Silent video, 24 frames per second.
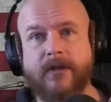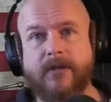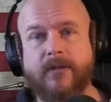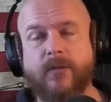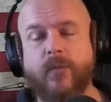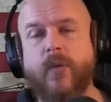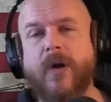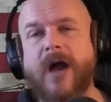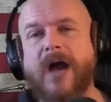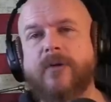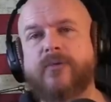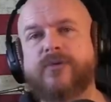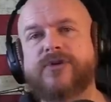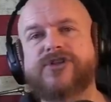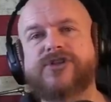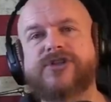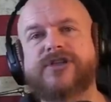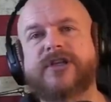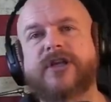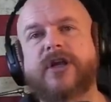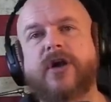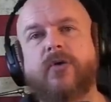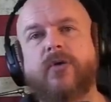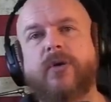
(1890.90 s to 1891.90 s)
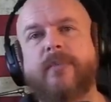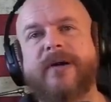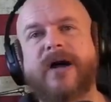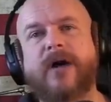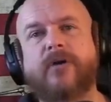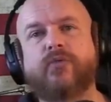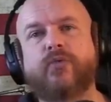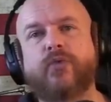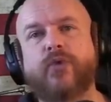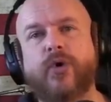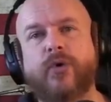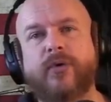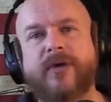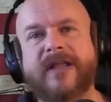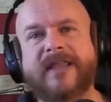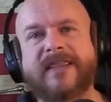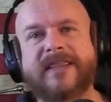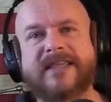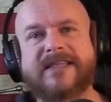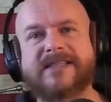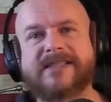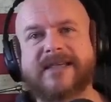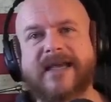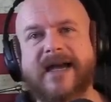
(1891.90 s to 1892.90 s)
Why would she go about ruining
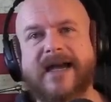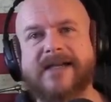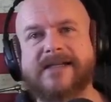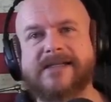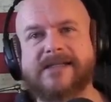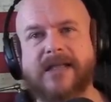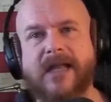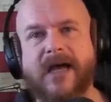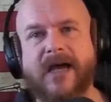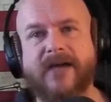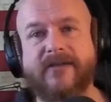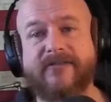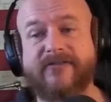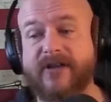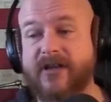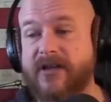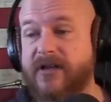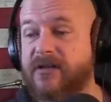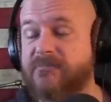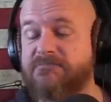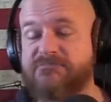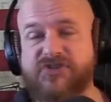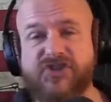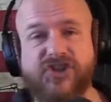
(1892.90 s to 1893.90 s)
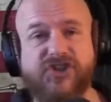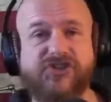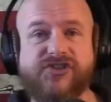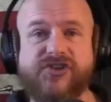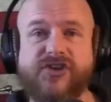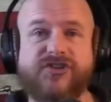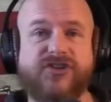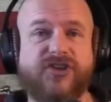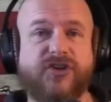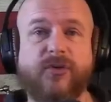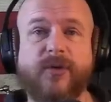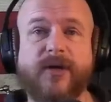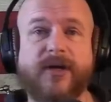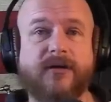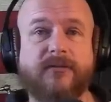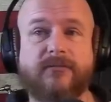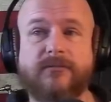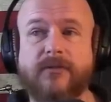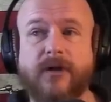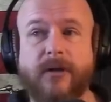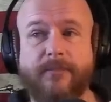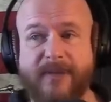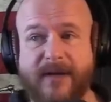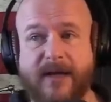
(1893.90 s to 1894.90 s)
this guy's life just to do it?
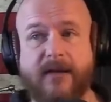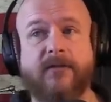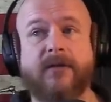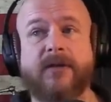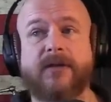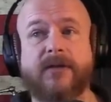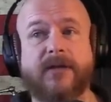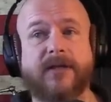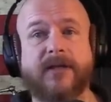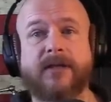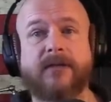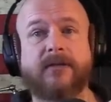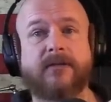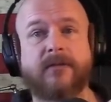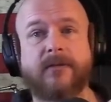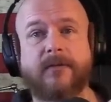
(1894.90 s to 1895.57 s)
Apparently.